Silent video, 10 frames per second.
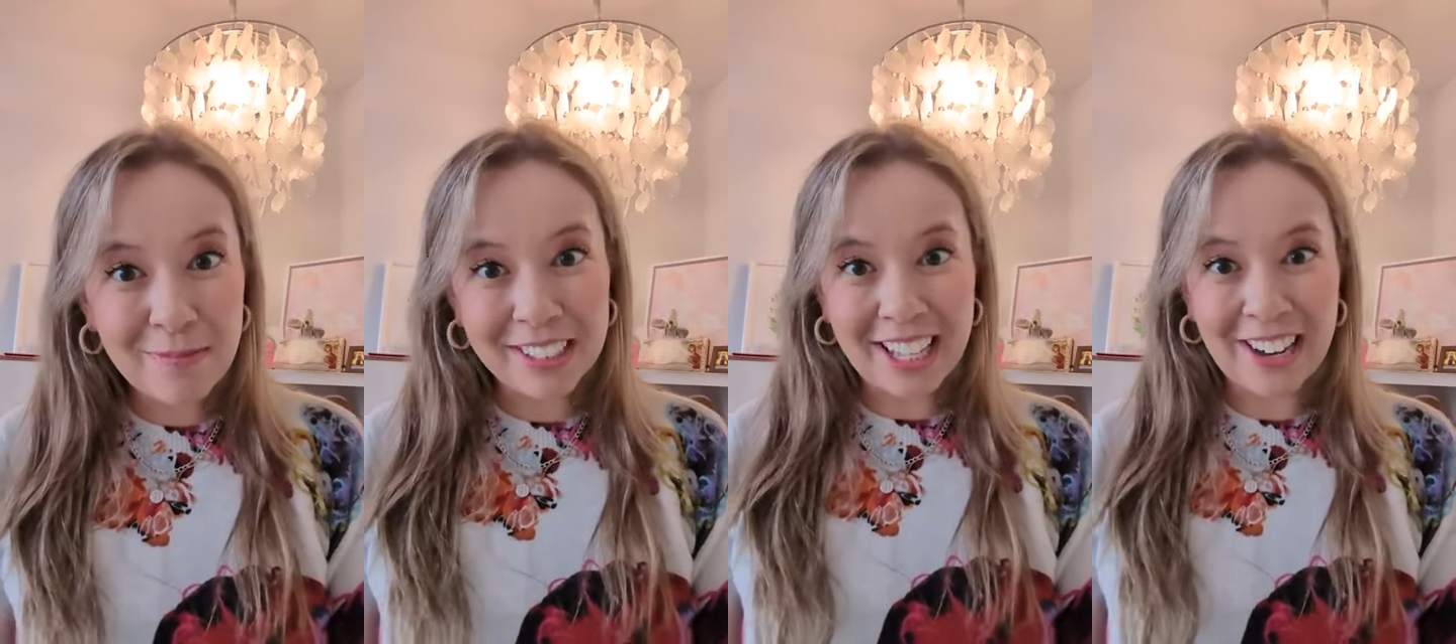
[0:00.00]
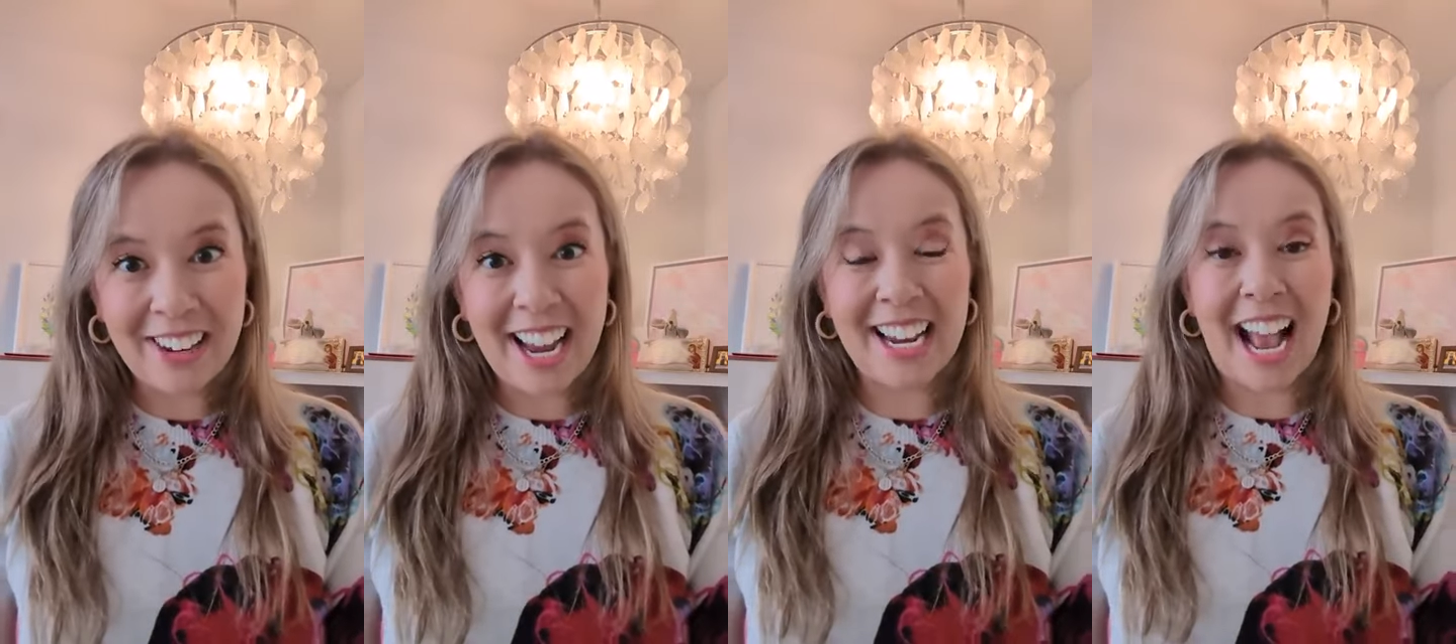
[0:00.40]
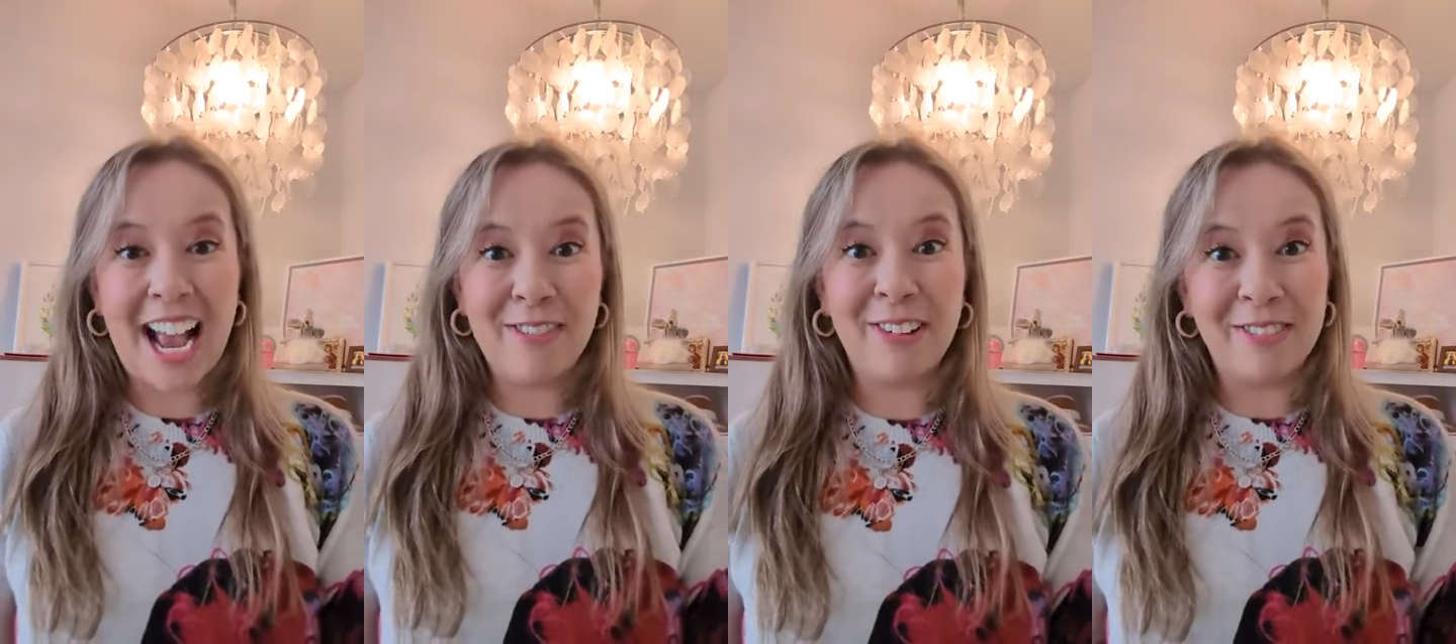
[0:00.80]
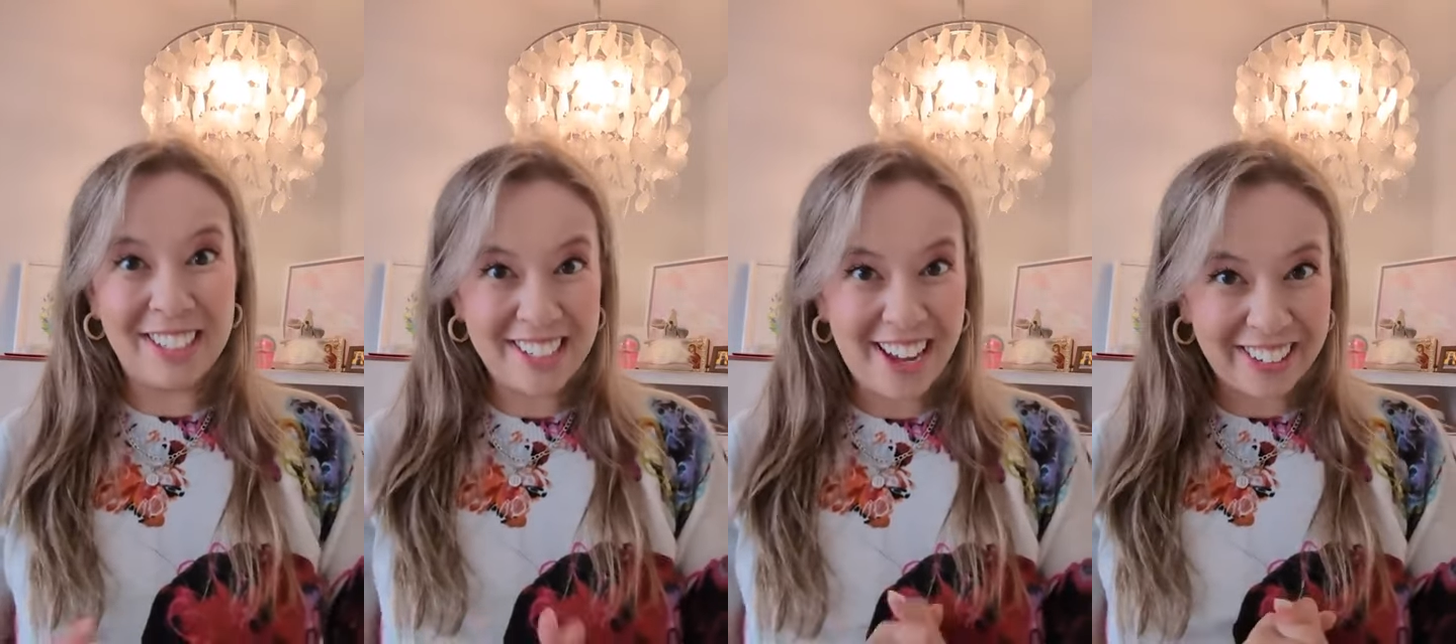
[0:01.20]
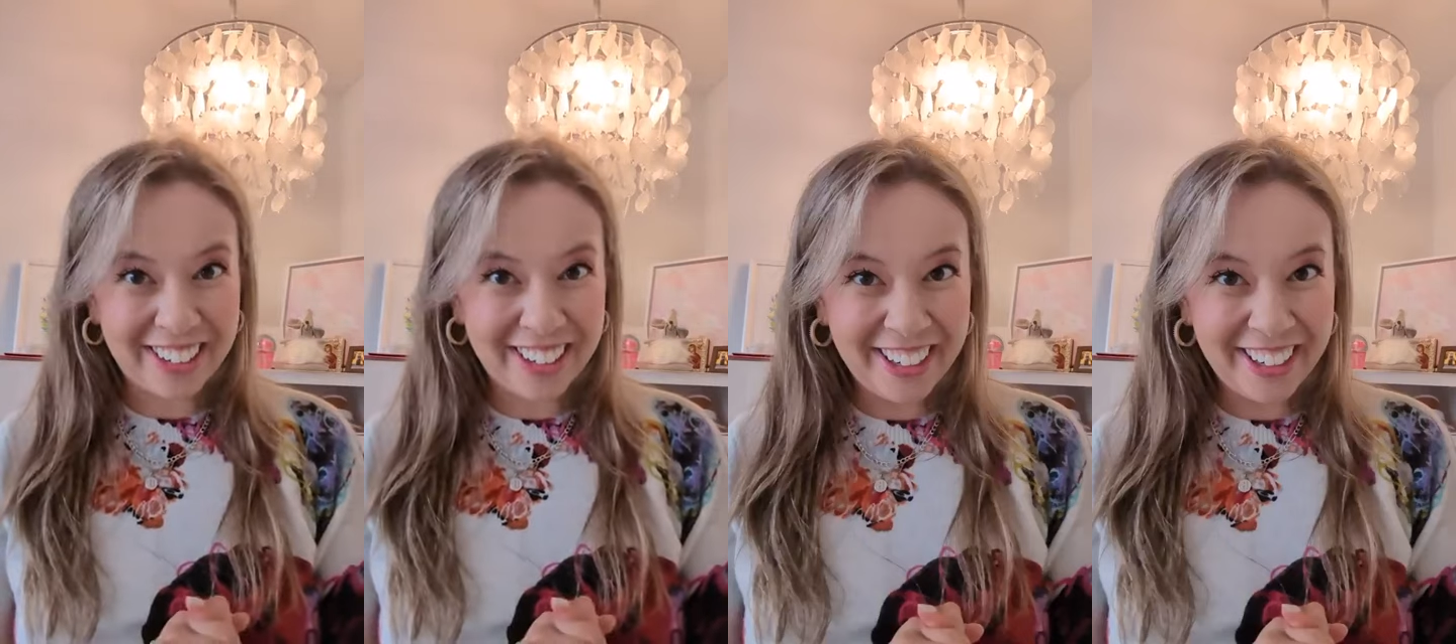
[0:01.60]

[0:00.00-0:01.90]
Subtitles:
below, and I will reach out.